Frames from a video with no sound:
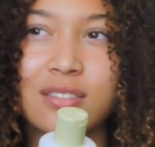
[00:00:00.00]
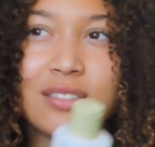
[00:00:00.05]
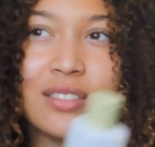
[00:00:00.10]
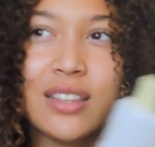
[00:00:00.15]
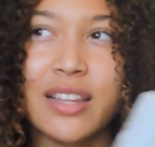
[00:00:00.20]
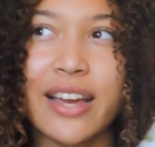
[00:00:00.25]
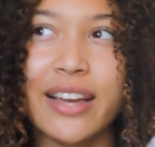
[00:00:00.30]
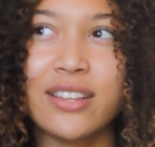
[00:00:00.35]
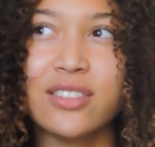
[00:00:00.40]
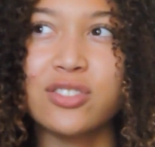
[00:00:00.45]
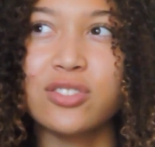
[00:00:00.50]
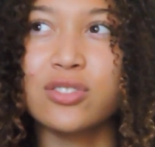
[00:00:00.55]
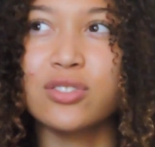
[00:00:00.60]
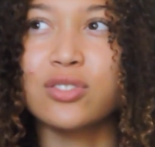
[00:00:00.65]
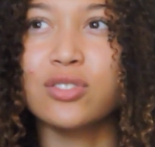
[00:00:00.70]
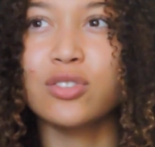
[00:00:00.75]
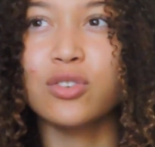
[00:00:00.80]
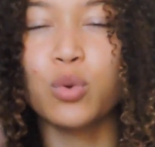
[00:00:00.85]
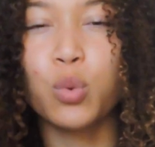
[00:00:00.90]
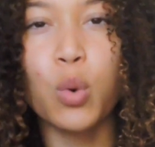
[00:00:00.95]
like
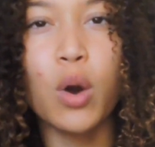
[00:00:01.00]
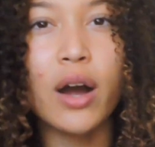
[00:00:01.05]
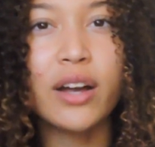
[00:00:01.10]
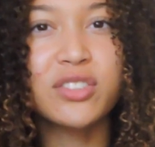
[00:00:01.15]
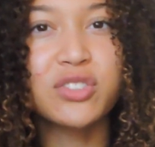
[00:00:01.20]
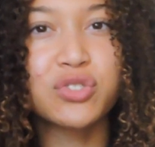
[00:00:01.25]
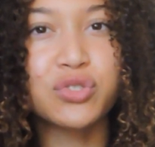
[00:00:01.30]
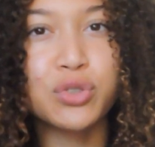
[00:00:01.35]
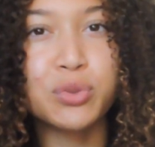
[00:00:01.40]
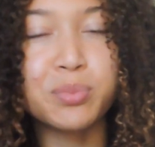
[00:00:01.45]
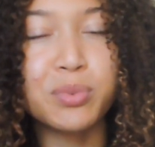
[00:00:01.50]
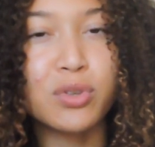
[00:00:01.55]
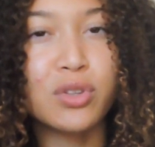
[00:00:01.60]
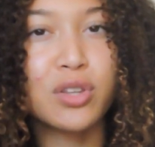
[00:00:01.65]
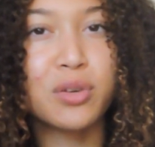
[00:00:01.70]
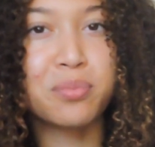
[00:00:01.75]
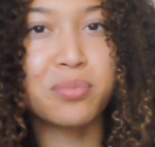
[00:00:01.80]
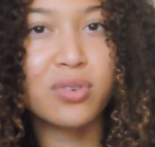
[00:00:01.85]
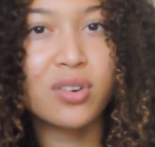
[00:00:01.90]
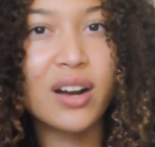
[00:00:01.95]
quadruple
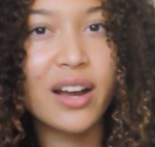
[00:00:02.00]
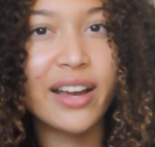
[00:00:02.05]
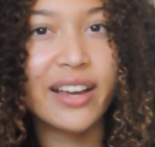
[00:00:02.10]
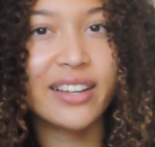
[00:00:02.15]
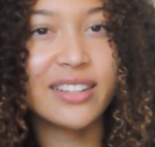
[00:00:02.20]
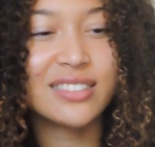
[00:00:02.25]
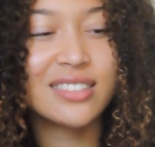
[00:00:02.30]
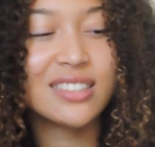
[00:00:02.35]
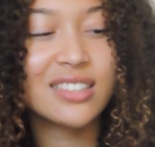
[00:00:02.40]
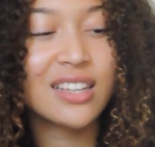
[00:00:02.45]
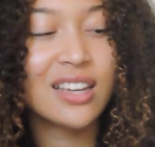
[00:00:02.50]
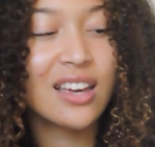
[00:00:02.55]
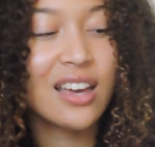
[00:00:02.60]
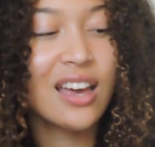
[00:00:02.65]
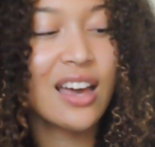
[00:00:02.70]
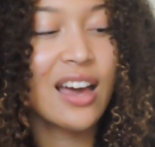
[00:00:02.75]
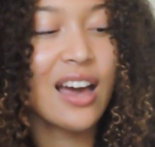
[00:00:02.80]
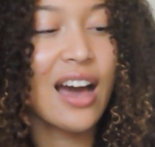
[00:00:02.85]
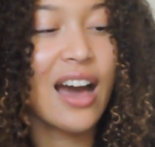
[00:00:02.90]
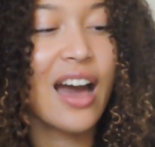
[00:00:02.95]
the price.
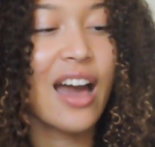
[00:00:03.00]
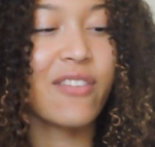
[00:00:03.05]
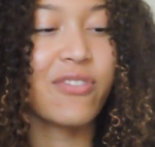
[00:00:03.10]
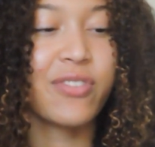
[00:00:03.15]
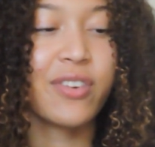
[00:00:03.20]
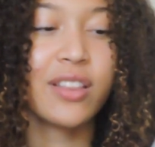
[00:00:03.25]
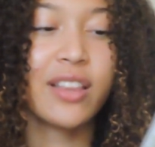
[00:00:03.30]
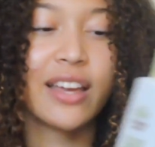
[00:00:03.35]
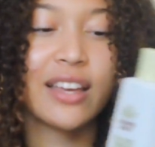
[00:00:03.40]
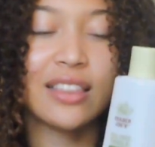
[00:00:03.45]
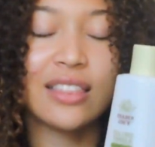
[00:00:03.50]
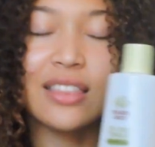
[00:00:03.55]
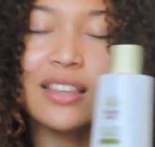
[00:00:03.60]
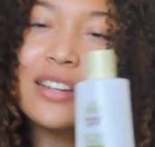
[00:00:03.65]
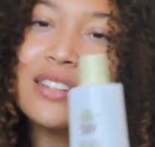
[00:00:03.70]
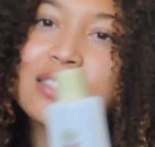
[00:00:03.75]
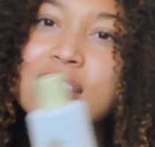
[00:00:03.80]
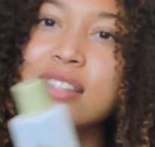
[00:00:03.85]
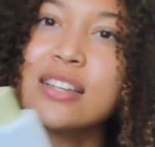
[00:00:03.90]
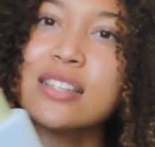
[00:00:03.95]
I feel like
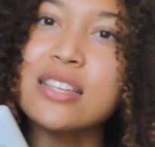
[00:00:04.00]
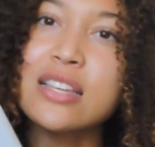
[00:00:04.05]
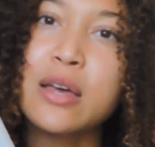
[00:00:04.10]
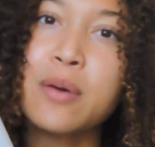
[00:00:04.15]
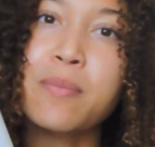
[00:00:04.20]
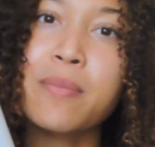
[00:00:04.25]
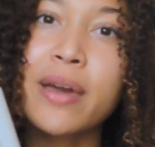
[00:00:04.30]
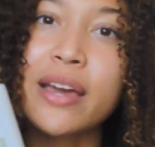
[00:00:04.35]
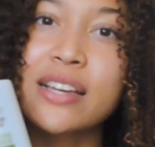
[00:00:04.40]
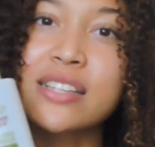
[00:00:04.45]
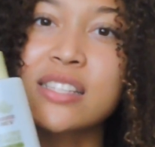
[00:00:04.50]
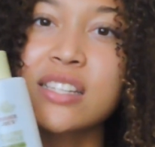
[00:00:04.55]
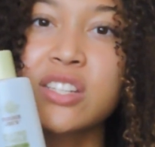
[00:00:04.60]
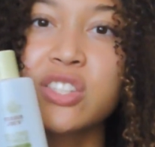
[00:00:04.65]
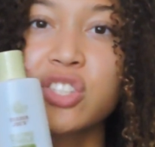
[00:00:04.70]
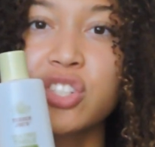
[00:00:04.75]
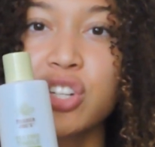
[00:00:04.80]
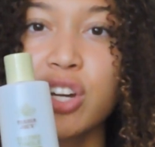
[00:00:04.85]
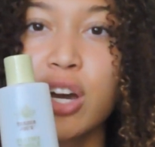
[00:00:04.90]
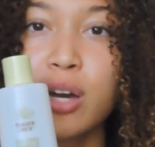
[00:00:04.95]
this does an
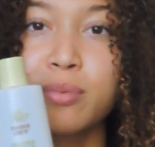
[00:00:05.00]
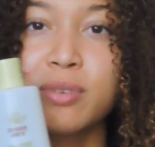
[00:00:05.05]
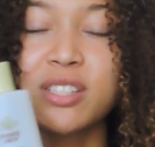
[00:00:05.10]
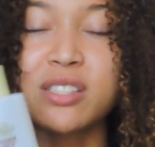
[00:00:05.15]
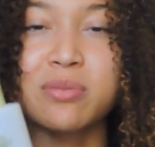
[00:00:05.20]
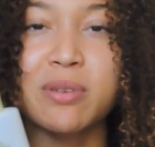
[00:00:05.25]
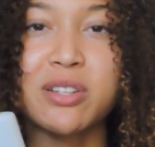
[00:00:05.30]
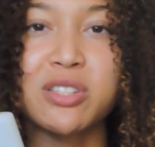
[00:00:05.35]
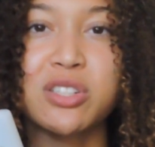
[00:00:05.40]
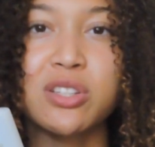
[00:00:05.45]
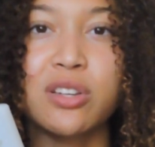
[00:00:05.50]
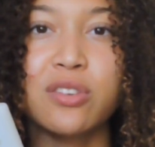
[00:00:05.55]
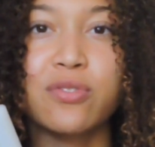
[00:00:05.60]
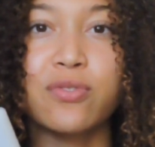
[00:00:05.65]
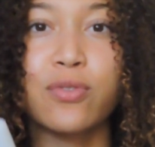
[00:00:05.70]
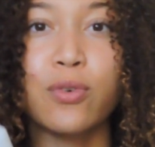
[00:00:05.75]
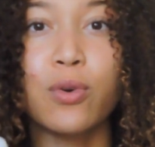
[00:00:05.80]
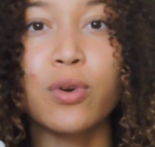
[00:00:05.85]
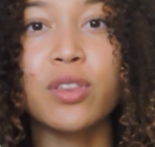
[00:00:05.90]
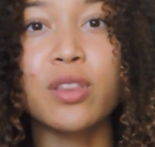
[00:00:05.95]
amazing job, especially
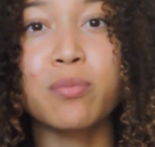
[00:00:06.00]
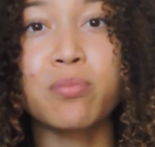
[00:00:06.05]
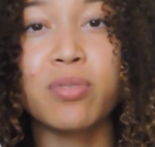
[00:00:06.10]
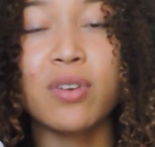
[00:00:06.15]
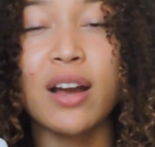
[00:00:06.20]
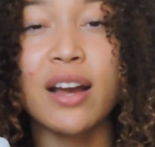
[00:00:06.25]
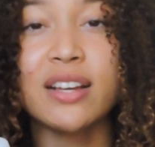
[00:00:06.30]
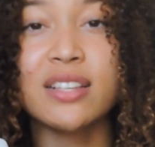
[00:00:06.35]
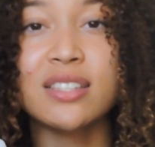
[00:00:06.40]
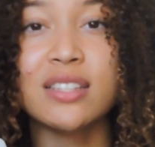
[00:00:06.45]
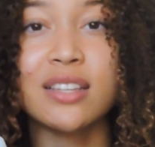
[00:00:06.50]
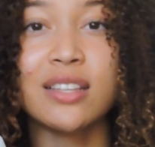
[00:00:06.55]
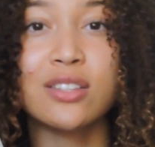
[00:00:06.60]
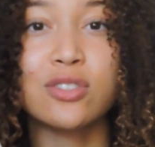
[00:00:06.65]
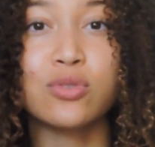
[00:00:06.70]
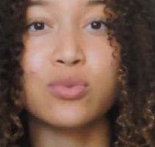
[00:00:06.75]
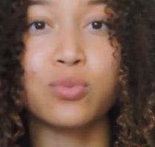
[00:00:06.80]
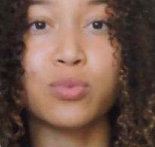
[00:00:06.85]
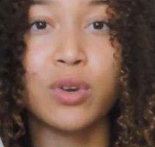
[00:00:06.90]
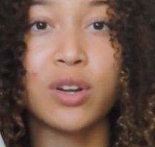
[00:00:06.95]
for the price, and
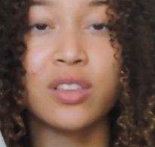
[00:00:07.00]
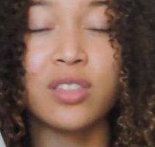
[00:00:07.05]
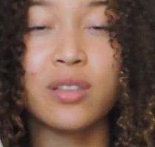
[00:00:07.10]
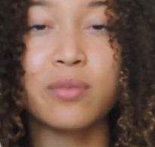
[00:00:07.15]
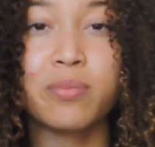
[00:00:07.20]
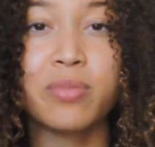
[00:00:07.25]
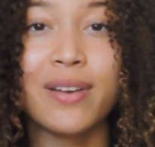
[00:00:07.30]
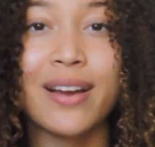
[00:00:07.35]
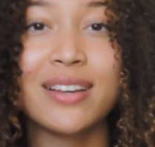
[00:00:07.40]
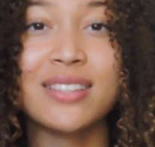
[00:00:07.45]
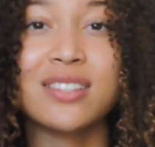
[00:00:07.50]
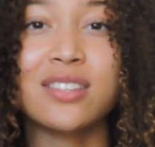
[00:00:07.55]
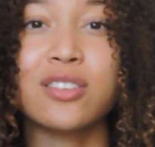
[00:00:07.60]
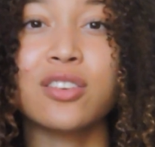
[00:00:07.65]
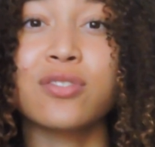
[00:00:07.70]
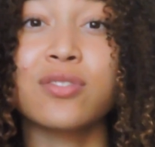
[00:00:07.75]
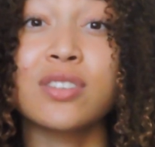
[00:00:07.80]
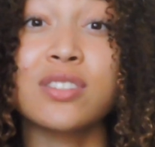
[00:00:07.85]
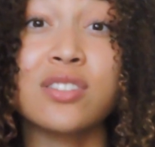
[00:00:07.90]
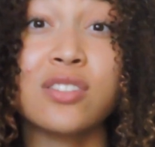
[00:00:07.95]
it's worth the price, and
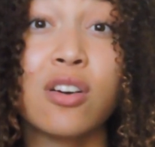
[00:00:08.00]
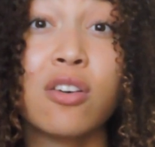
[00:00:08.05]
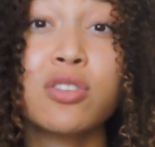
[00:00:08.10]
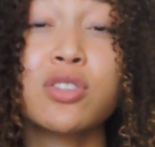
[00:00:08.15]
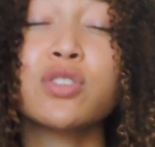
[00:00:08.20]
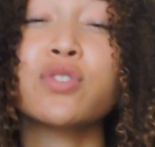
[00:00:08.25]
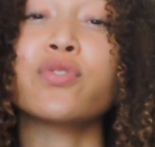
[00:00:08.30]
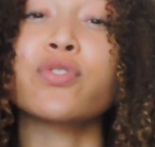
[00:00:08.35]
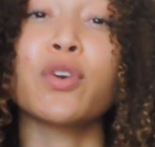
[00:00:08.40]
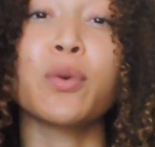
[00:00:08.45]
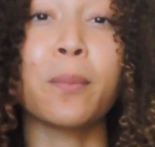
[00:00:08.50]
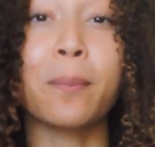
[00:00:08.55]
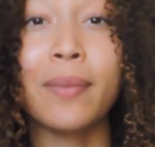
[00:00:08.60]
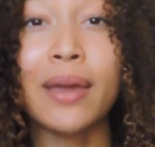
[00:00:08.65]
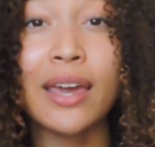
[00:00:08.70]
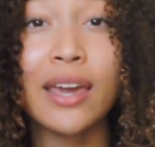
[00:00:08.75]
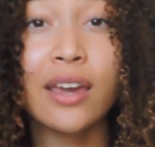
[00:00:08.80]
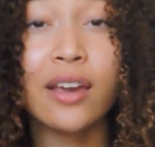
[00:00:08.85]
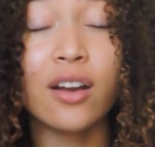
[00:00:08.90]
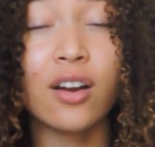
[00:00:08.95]
the results for
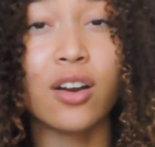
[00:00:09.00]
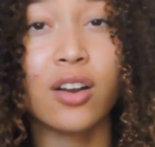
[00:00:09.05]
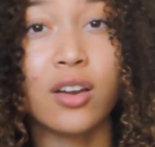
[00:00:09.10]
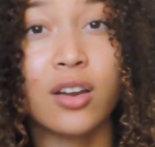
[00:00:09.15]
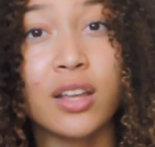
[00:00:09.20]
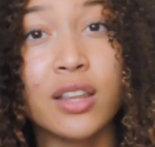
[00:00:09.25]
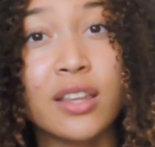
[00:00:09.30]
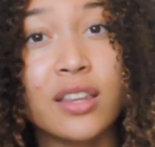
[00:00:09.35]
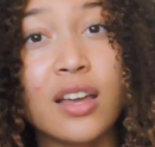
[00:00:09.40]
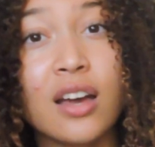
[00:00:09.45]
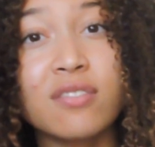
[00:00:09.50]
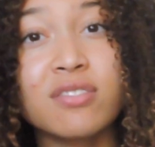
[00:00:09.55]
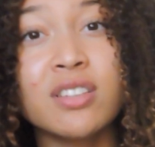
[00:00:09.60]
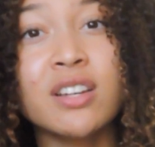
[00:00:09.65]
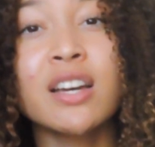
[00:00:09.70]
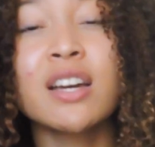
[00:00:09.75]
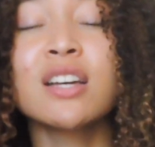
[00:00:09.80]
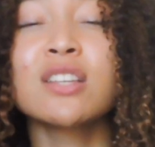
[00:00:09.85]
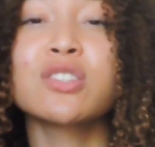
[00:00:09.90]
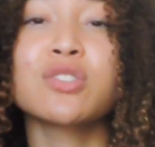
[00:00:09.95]
me are good enough
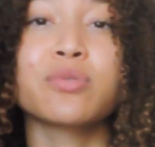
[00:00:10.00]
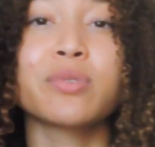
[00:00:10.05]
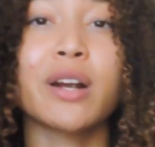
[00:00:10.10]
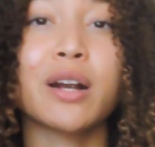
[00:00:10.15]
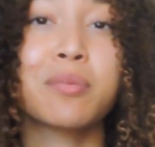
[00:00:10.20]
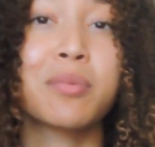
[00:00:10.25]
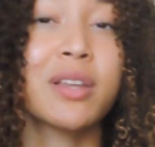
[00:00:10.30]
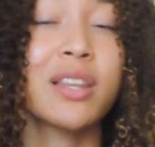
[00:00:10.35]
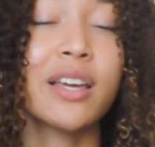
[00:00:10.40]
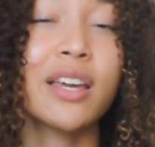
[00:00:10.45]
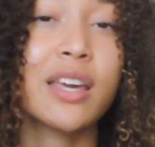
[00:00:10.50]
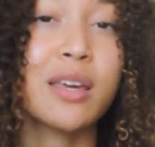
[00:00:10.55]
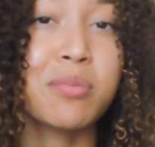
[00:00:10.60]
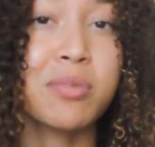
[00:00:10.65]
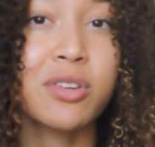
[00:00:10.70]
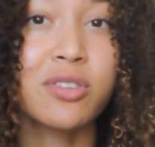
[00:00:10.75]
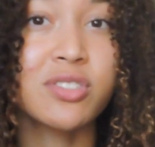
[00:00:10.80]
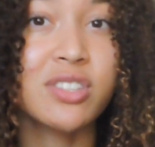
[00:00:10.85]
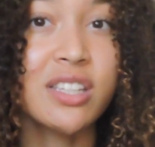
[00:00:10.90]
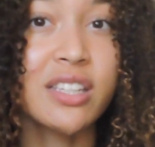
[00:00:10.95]
to where I'm going to keep
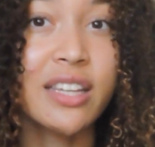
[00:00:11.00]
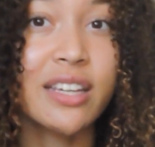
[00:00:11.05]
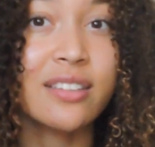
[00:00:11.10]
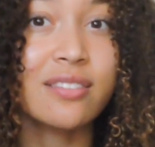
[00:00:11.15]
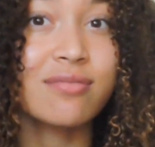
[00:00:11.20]
using it.